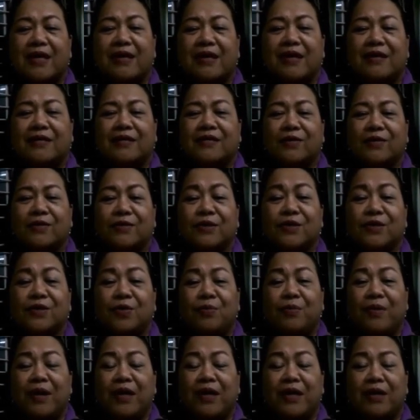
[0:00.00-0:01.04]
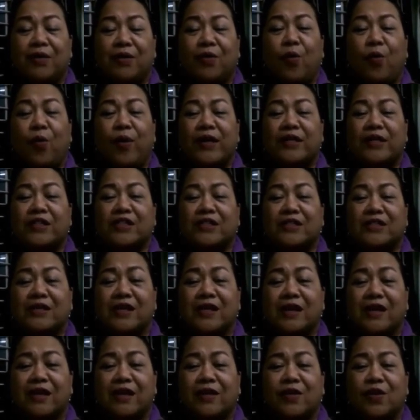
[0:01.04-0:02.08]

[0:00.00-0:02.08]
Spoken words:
And it's also my wish na